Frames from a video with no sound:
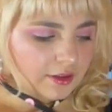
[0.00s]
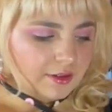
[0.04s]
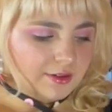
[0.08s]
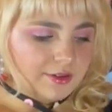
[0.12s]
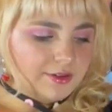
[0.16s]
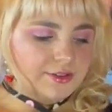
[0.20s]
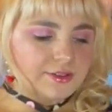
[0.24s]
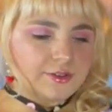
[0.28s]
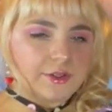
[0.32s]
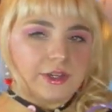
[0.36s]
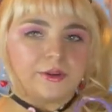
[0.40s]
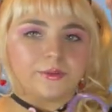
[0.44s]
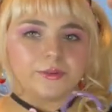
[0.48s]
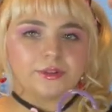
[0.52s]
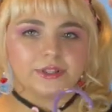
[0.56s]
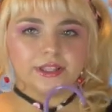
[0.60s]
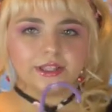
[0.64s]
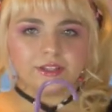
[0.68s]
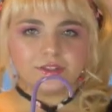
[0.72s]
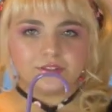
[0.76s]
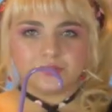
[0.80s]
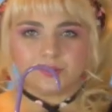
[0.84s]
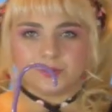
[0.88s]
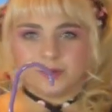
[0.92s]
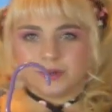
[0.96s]
So I really
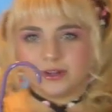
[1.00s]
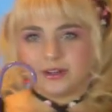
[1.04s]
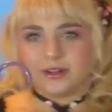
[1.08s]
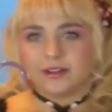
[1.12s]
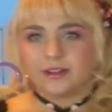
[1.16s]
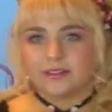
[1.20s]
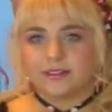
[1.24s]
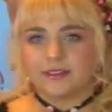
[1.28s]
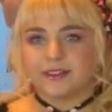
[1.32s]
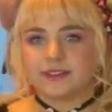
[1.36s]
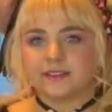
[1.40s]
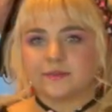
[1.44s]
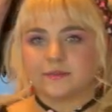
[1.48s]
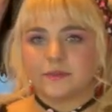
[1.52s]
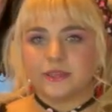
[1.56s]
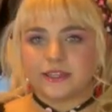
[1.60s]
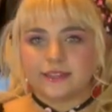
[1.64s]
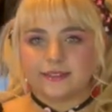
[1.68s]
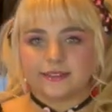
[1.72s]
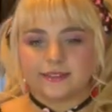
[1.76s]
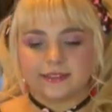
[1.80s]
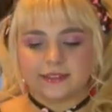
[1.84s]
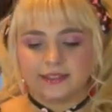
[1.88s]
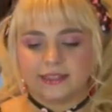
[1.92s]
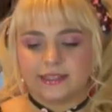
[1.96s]
adore these mini
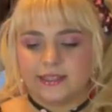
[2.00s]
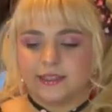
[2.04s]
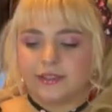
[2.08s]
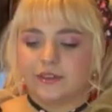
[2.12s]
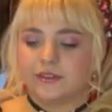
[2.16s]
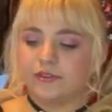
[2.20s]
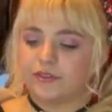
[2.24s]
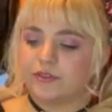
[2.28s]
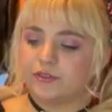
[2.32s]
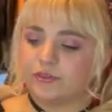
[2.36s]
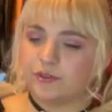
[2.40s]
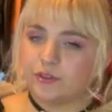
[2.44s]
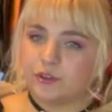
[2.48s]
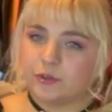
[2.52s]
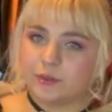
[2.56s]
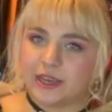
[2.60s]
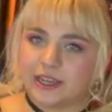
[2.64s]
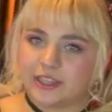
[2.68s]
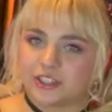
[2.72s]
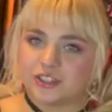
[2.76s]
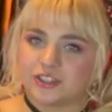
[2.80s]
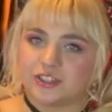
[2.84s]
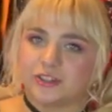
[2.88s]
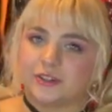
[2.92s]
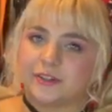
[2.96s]
sleeve full
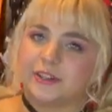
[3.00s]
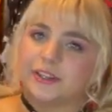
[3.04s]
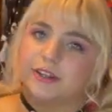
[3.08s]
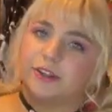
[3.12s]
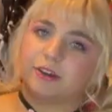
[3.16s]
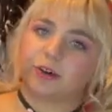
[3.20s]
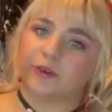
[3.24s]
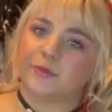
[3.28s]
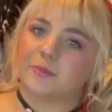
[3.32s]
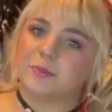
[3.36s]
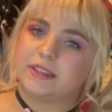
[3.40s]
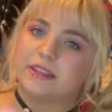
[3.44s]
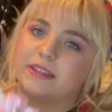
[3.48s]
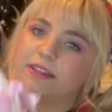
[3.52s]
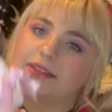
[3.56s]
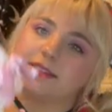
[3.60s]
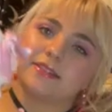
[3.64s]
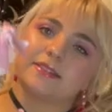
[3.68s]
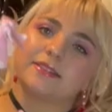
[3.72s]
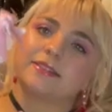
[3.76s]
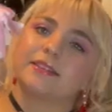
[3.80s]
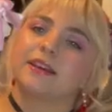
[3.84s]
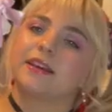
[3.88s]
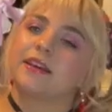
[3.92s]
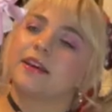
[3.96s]
back shirring
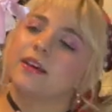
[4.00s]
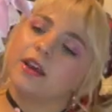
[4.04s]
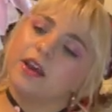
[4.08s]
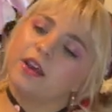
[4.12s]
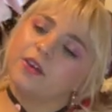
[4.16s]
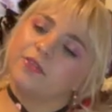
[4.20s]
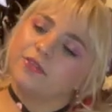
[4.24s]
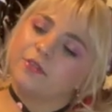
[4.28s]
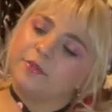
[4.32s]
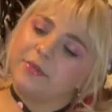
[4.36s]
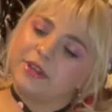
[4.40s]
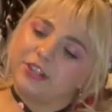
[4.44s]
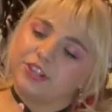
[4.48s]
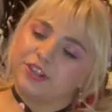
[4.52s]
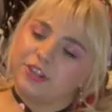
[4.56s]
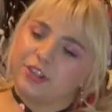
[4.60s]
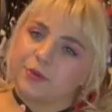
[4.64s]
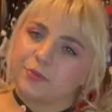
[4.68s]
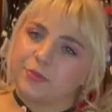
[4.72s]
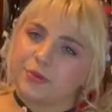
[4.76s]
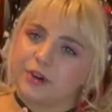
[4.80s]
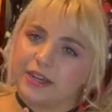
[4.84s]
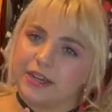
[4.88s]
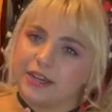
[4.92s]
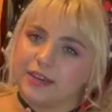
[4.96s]
OPs from
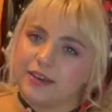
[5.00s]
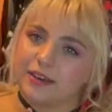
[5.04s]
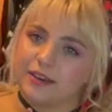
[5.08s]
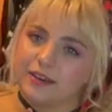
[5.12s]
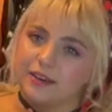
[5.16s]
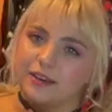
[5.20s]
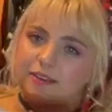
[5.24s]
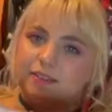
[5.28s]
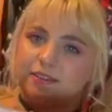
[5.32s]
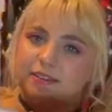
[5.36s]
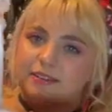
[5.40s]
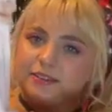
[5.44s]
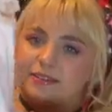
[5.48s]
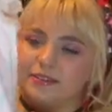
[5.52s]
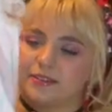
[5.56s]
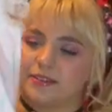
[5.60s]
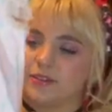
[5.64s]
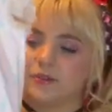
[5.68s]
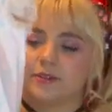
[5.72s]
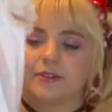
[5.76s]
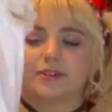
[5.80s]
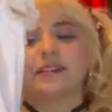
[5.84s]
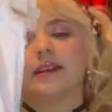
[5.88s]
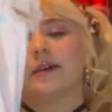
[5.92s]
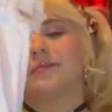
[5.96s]
Angelic Pretty, and this is no
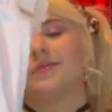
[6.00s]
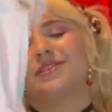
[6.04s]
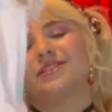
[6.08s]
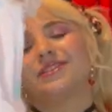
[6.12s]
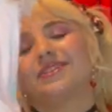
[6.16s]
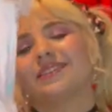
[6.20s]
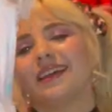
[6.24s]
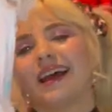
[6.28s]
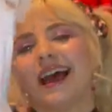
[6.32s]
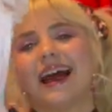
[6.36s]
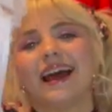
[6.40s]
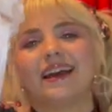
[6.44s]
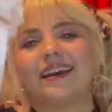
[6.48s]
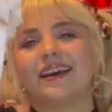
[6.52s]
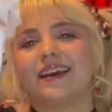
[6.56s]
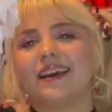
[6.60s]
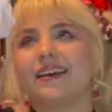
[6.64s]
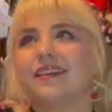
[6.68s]
exception to that.